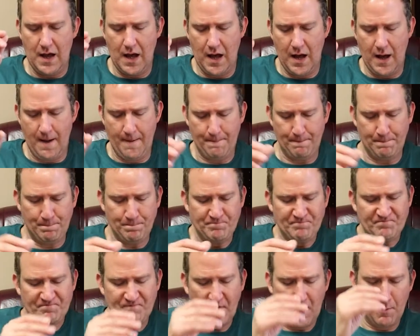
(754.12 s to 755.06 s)

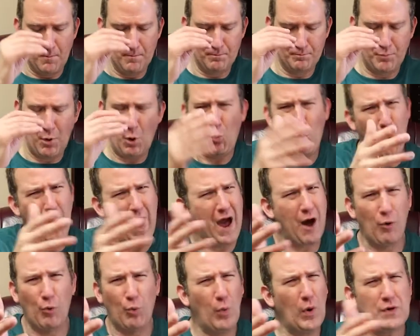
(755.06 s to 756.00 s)
But
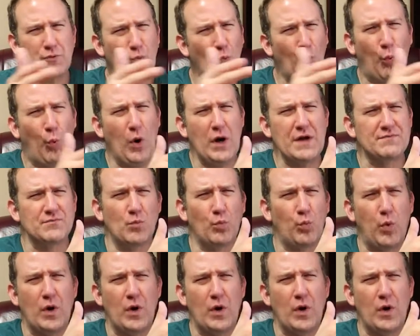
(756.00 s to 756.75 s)
wow, what